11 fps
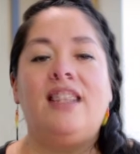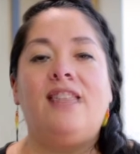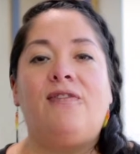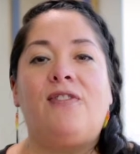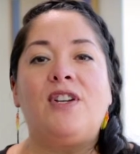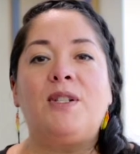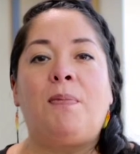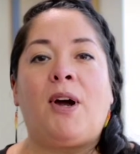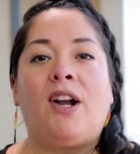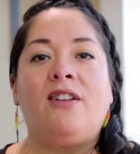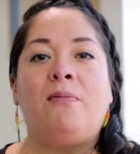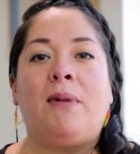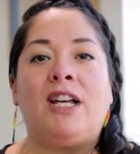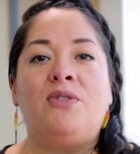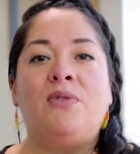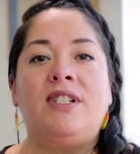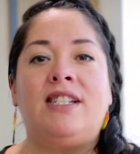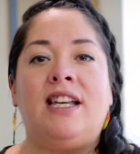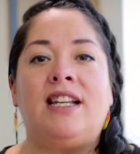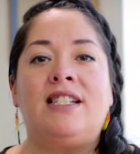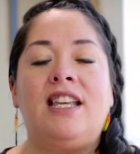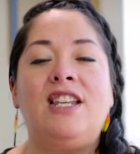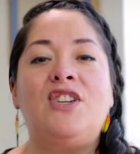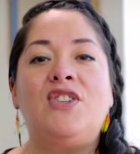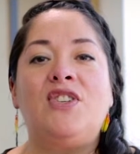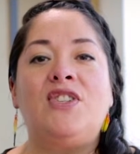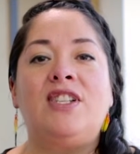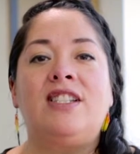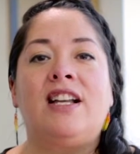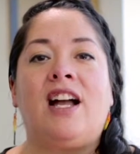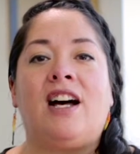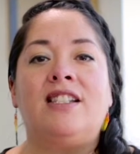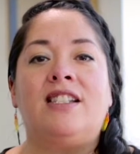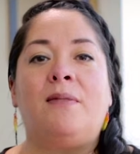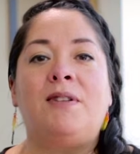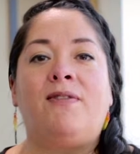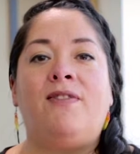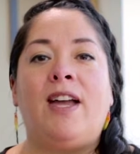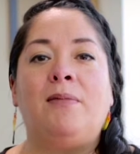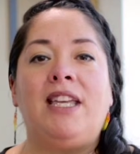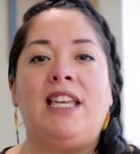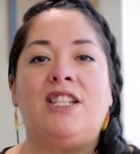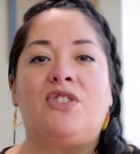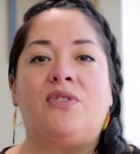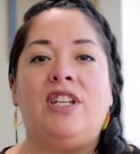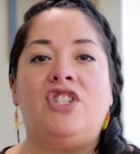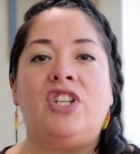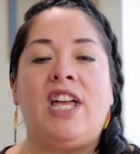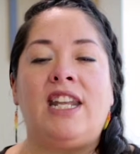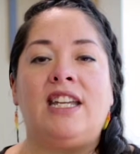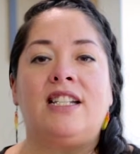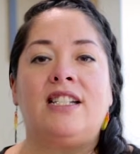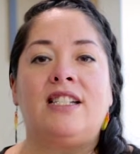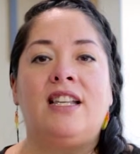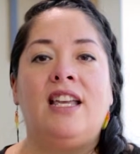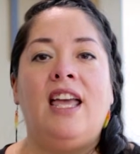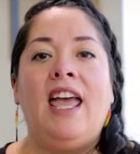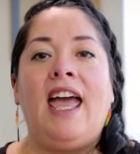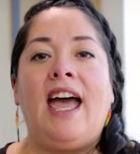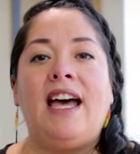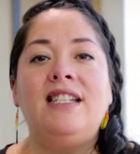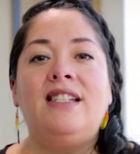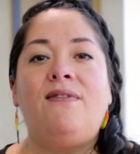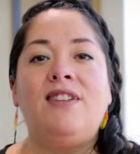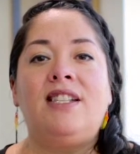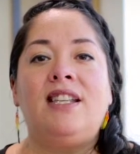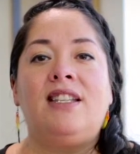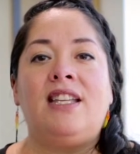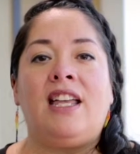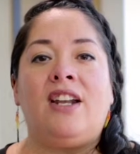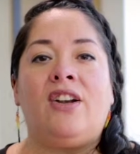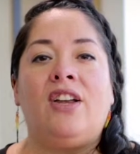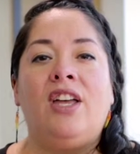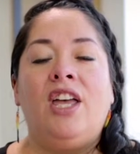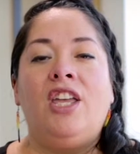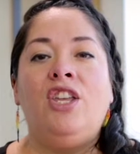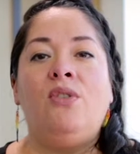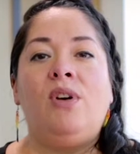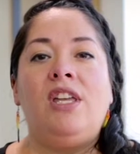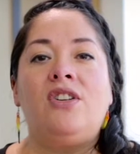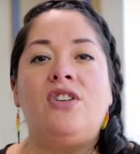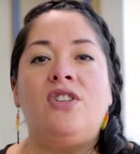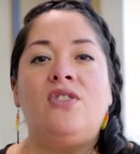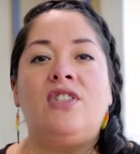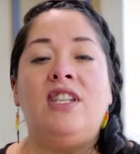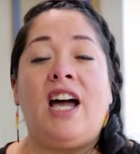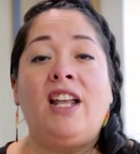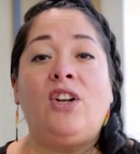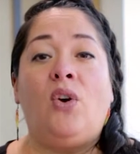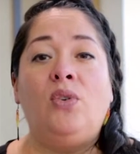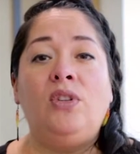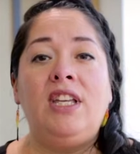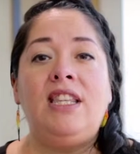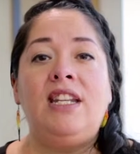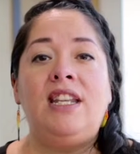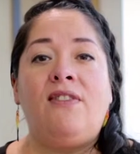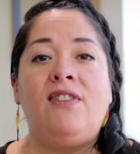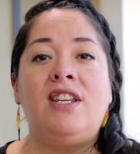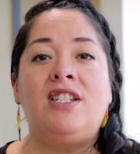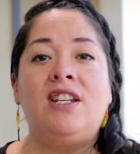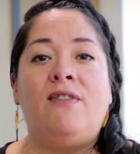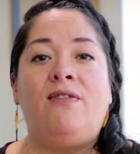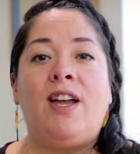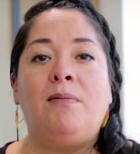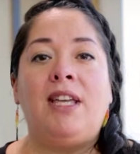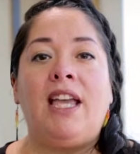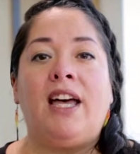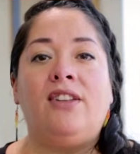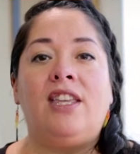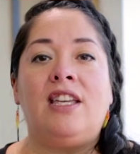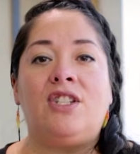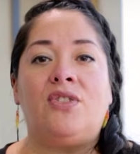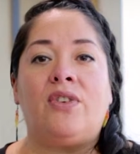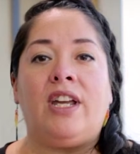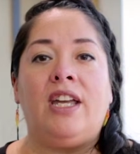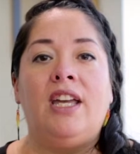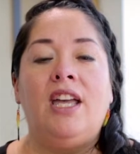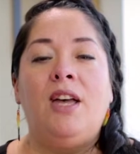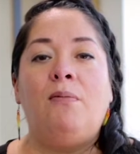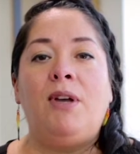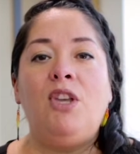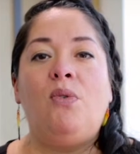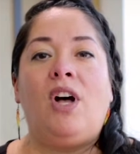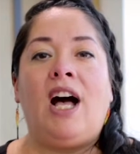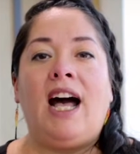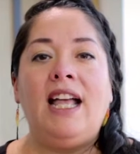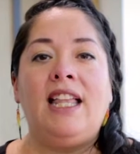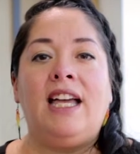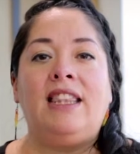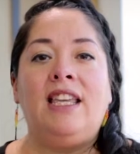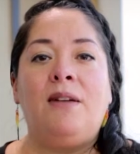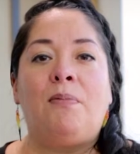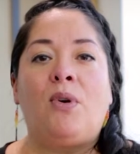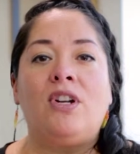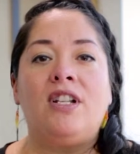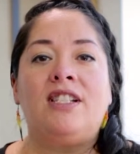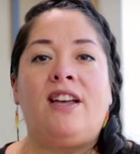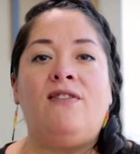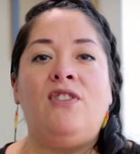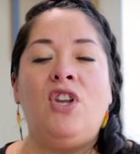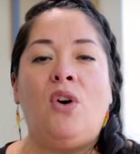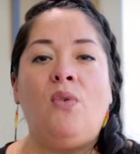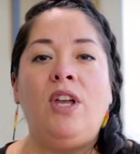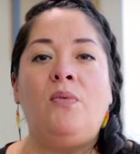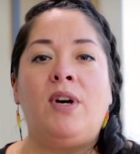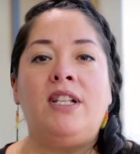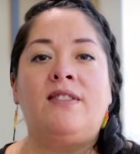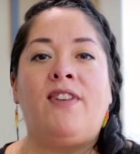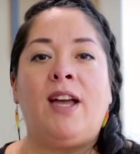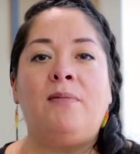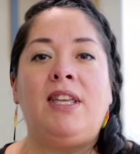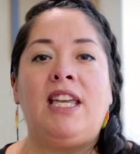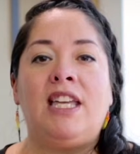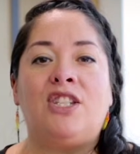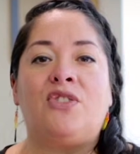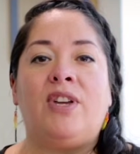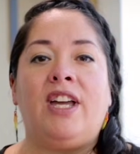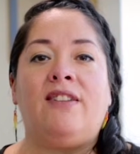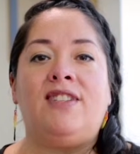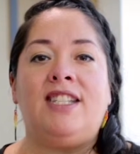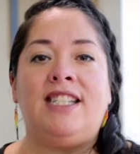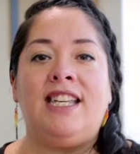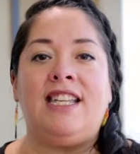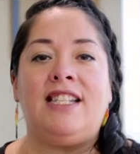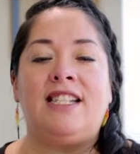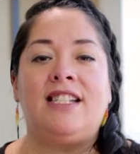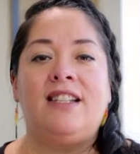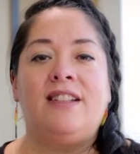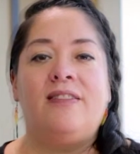The first part of Module 6 introduces the concept of family history and genetics. As the facilitator, you will introduce not only the definition of family health history, but you will highlight the importance of knowing one's family history of disease.